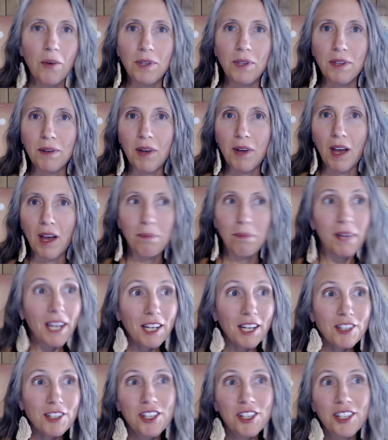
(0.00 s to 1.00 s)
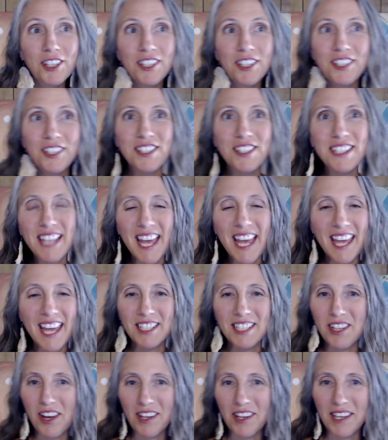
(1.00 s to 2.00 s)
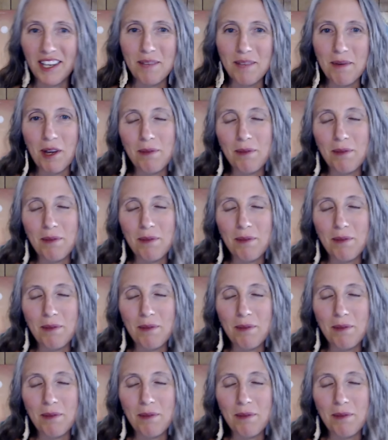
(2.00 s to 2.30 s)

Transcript: with uh, pictures and talking